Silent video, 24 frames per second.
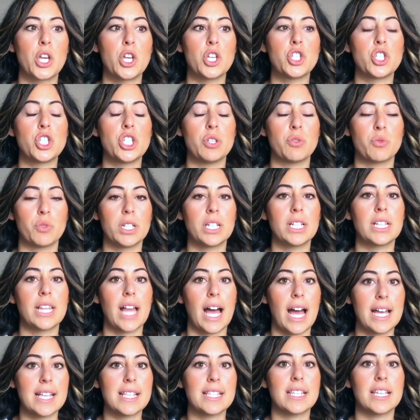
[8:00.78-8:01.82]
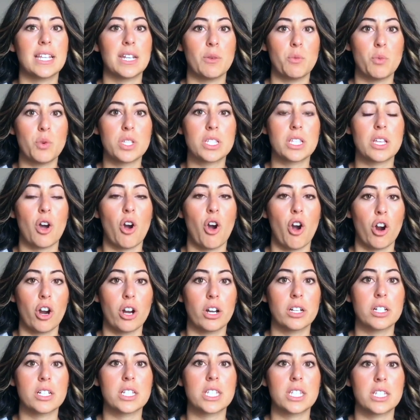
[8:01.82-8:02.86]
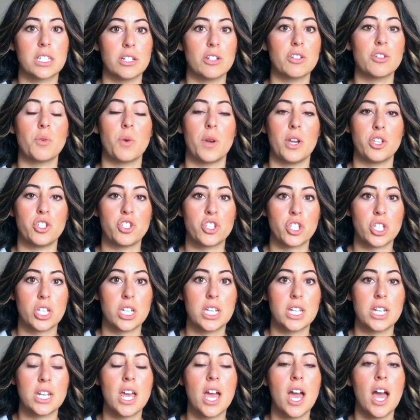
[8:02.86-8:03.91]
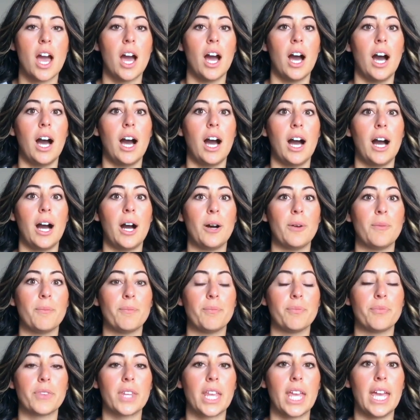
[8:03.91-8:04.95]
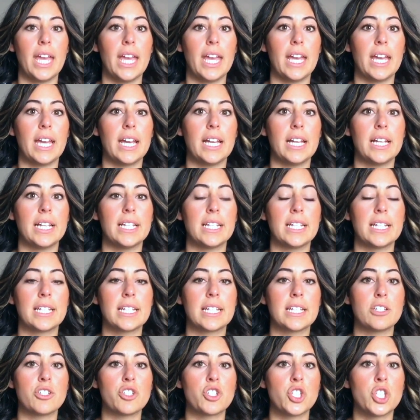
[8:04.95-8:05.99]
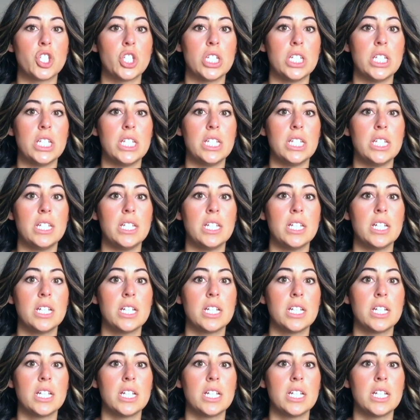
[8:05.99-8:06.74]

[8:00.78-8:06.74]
she realized that it was a hard situation, and she